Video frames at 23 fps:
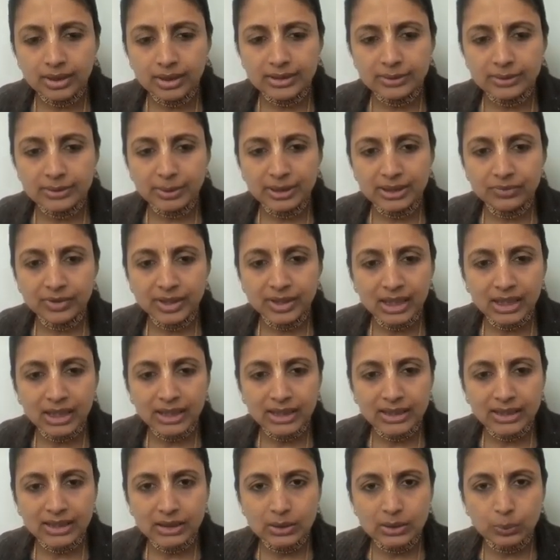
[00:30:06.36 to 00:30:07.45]

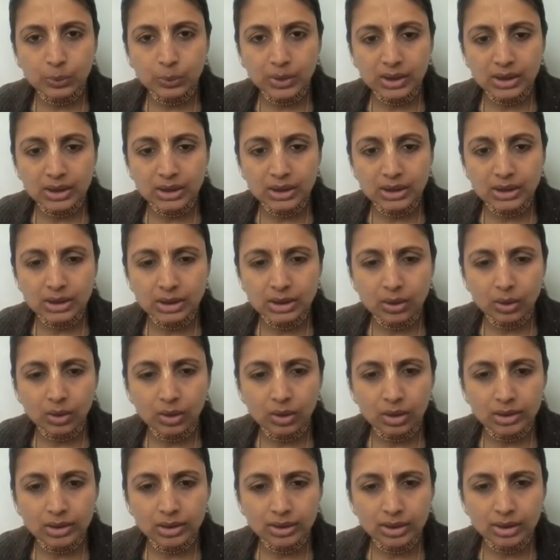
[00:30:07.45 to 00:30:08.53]
Specifically this verse,
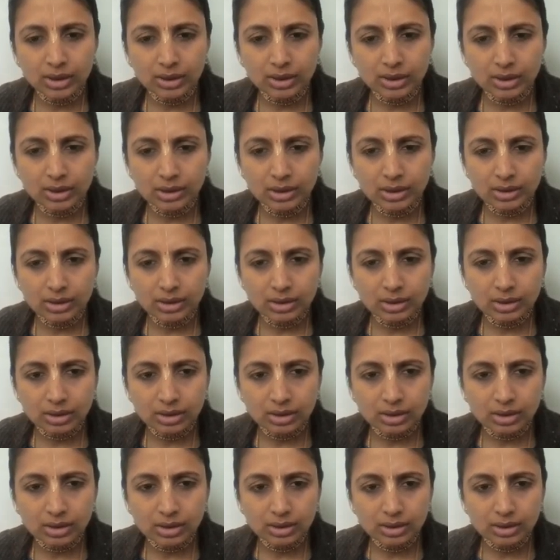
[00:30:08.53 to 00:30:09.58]
I think it's